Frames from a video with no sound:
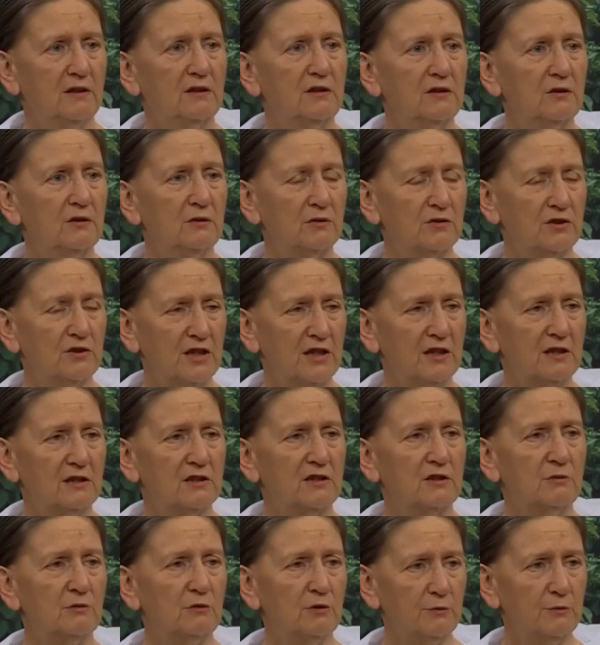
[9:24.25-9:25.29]
your
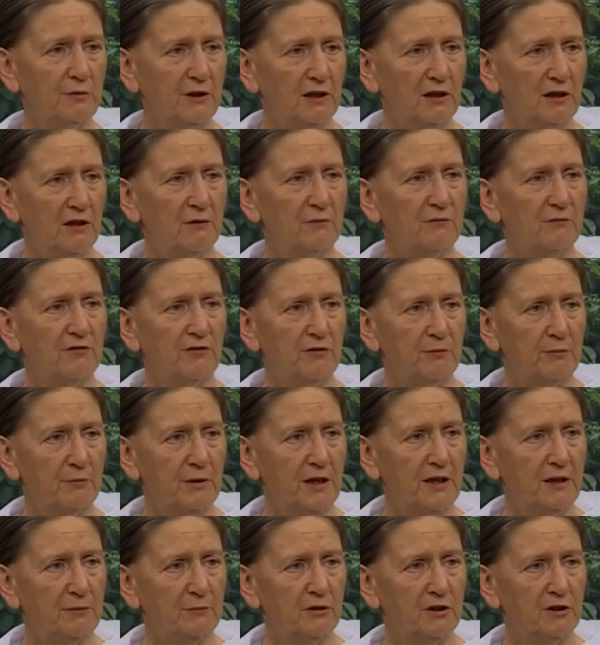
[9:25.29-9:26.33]
debt will be up for
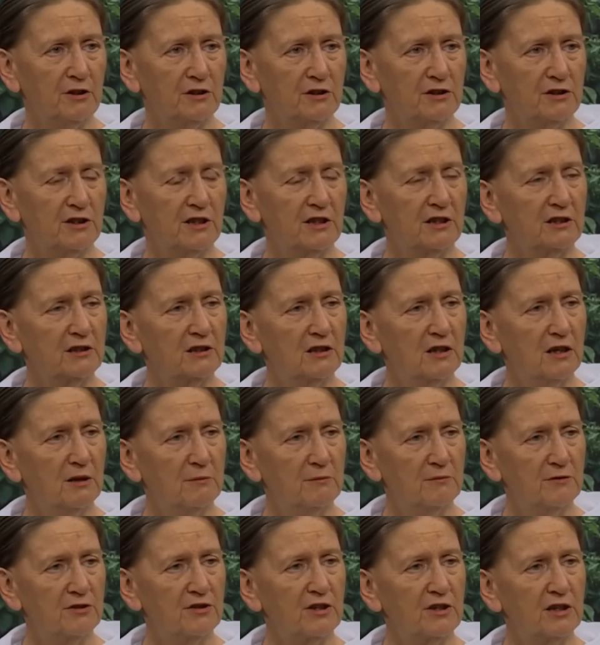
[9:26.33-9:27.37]
payment. It
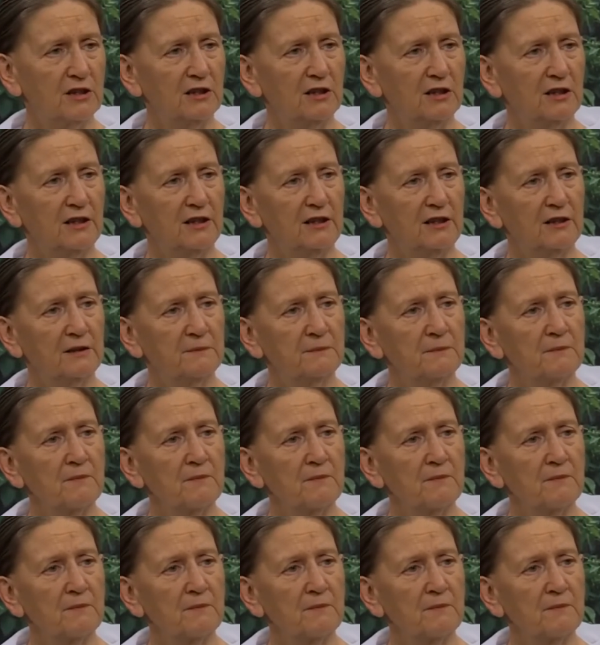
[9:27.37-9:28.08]
comes suddenly.